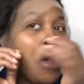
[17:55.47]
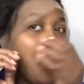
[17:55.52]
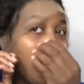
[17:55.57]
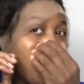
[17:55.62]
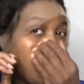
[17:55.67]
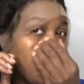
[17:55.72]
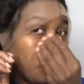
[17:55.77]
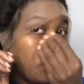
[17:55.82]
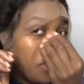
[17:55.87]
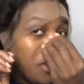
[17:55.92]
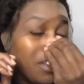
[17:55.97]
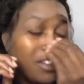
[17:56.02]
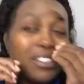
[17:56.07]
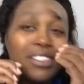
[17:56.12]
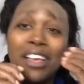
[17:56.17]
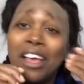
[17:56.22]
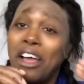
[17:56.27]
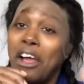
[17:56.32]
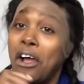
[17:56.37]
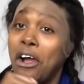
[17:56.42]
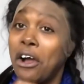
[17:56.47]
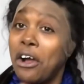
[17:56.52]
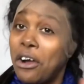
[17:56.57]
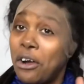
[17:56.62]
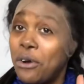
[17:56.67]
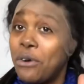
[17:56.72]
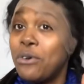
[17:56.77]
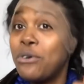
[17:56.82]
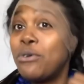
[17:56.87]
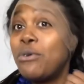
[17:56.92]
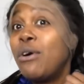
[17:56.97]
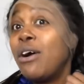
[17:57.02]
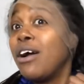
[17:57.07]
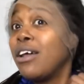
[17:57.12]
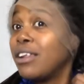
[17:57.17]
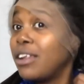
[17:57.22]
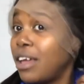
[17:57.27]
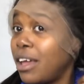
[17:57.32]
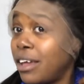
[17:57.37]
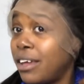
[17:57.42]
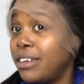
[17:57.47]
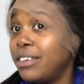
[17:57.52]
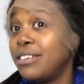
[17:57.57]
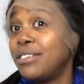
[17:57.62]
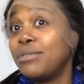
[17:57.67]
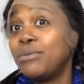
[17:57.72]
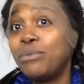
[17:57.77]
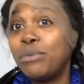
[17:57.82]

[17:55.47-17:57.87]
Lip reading: on this whole lace